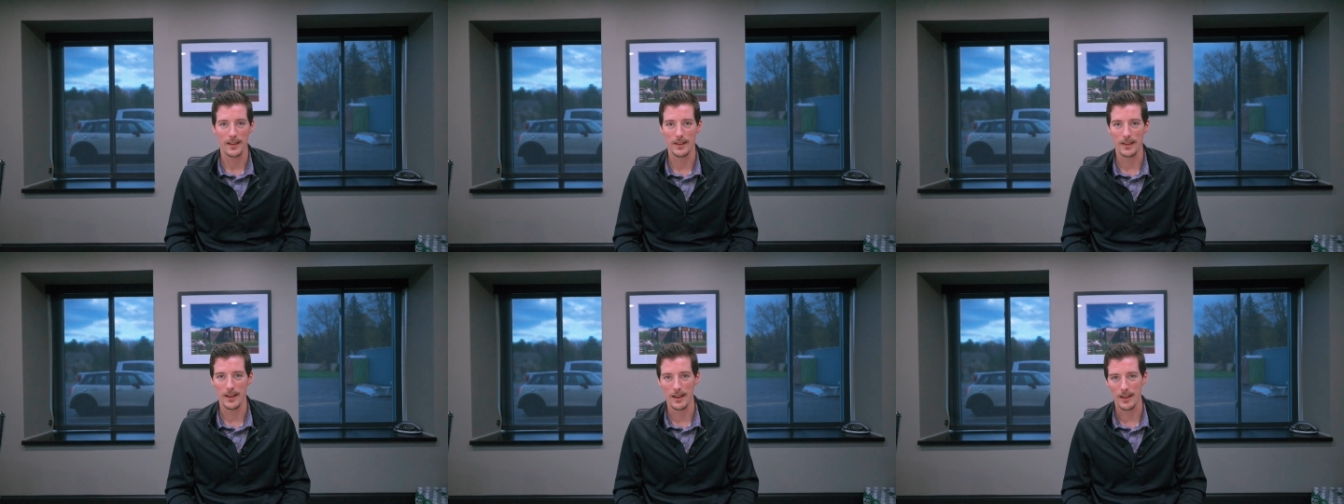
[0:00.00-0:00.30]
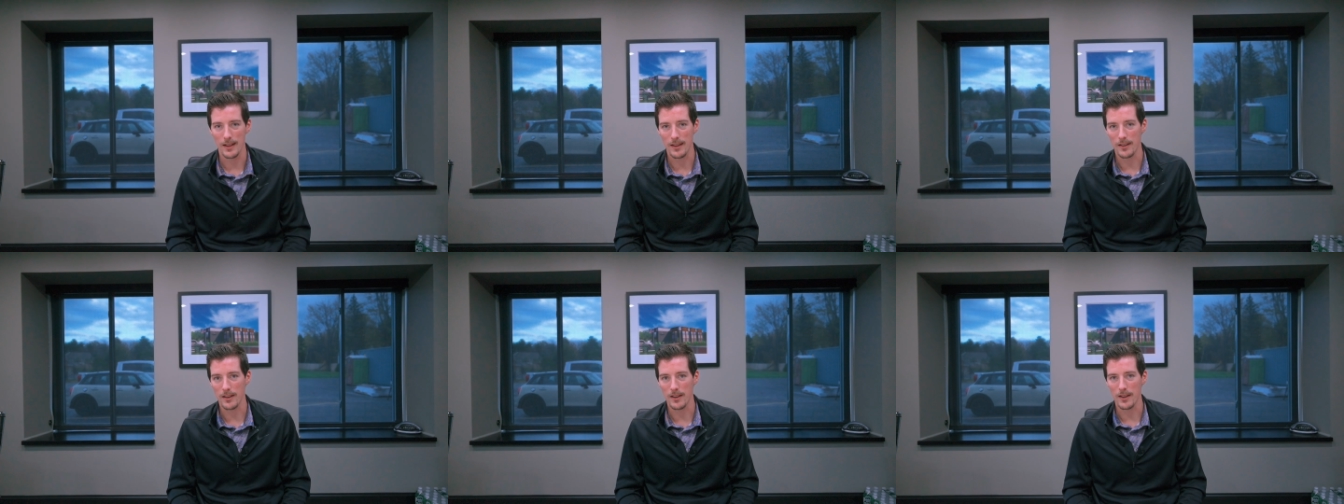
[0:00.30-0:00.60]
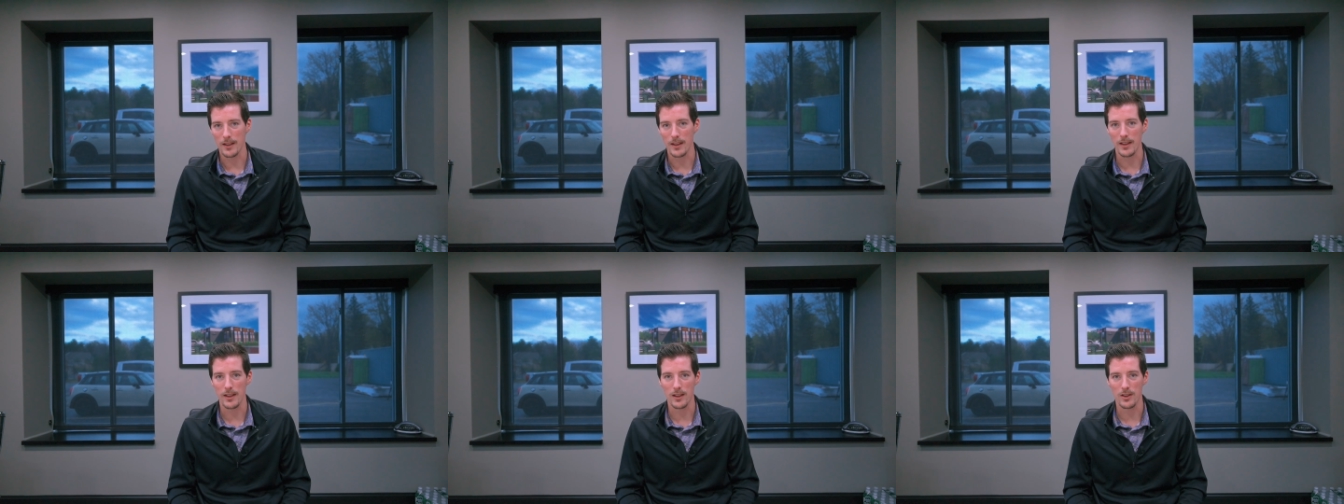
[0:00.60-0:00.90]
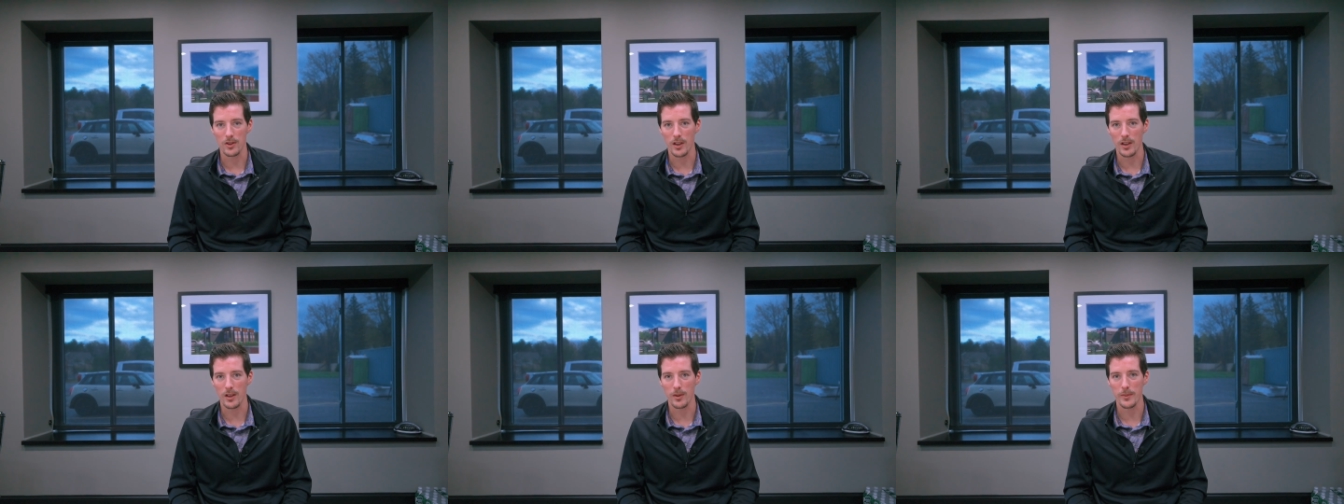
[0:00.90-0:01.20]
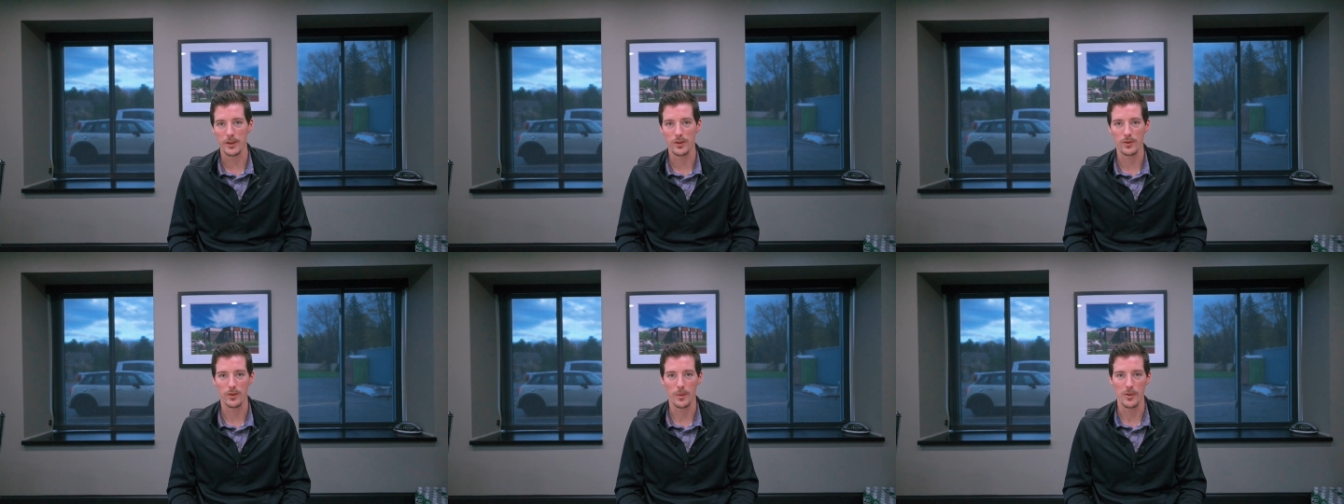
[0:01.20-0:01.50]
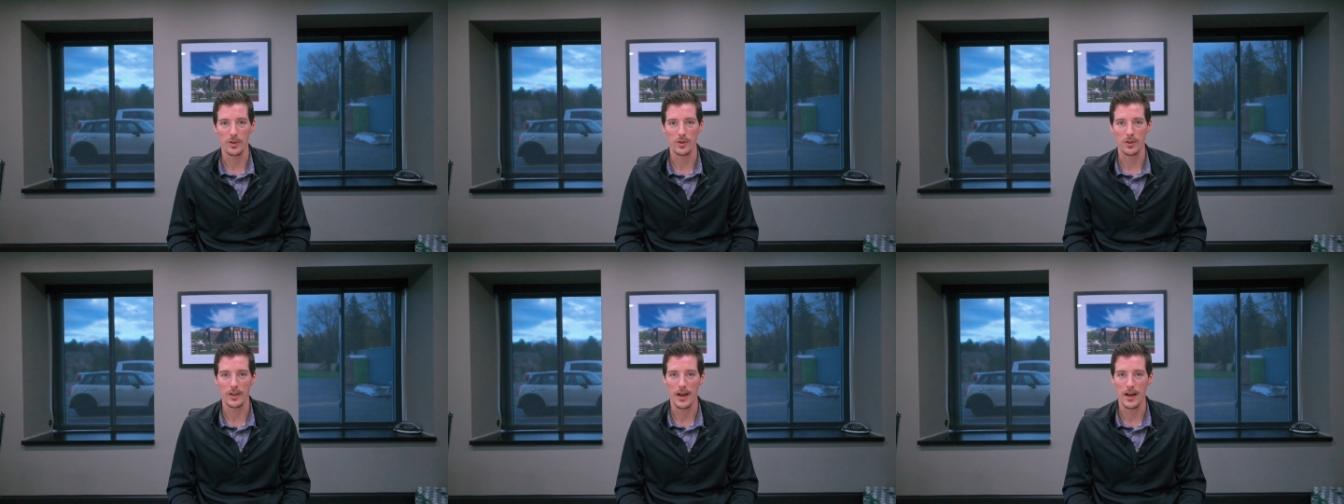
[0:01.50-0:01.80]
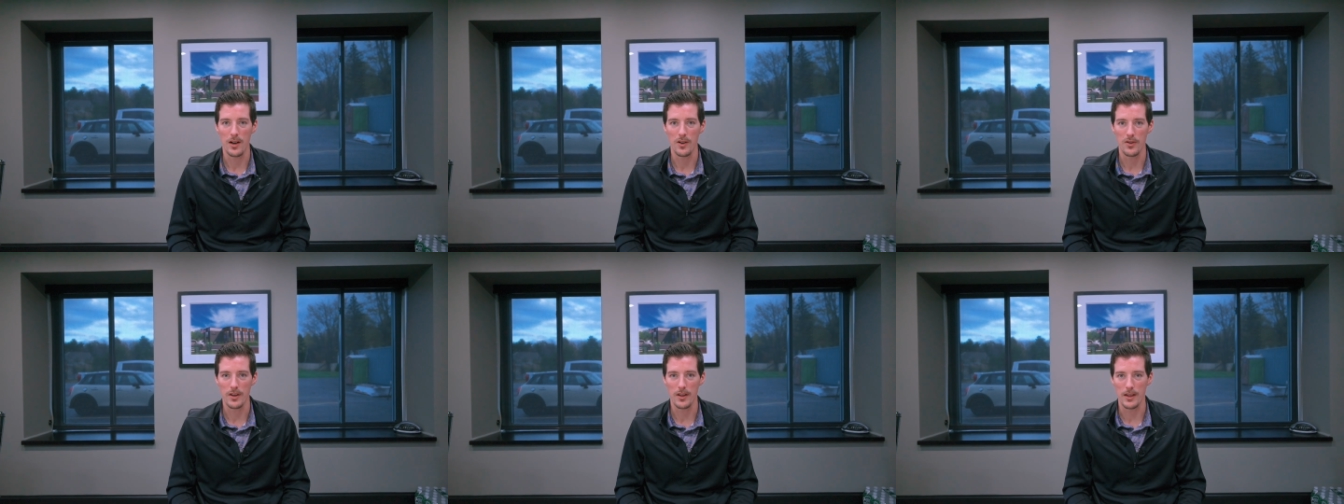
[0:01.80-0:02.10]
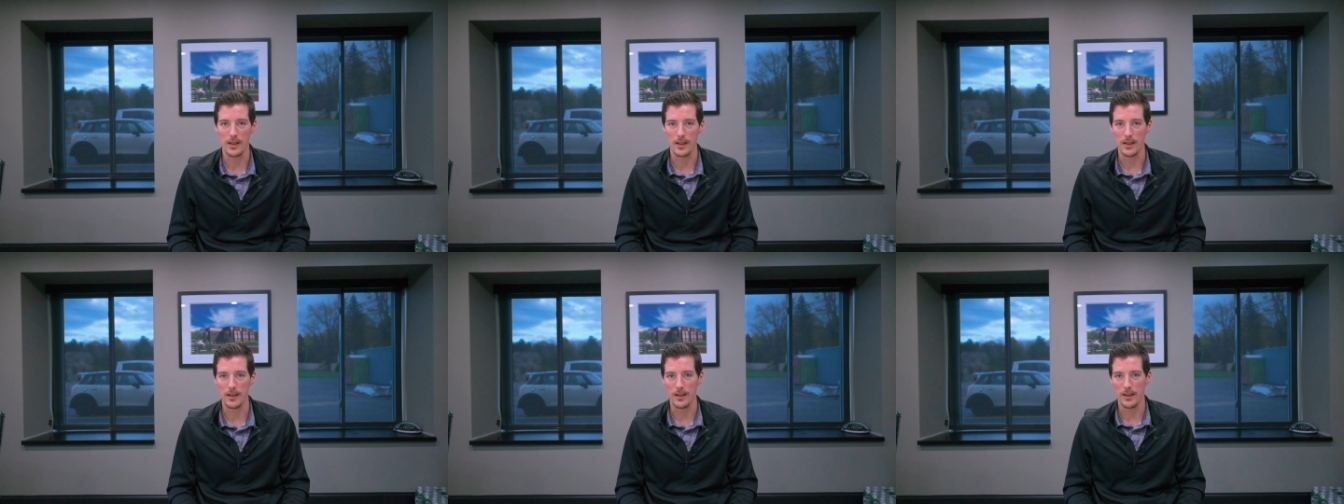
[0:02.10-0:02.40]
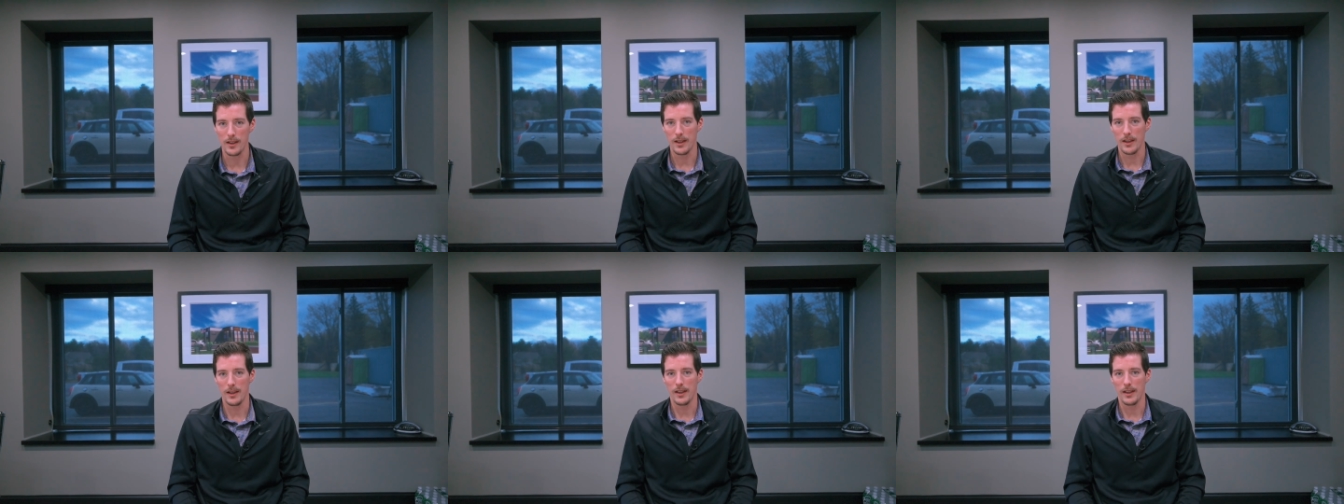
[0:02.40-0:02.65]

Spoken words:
and getting entitlements from your town, then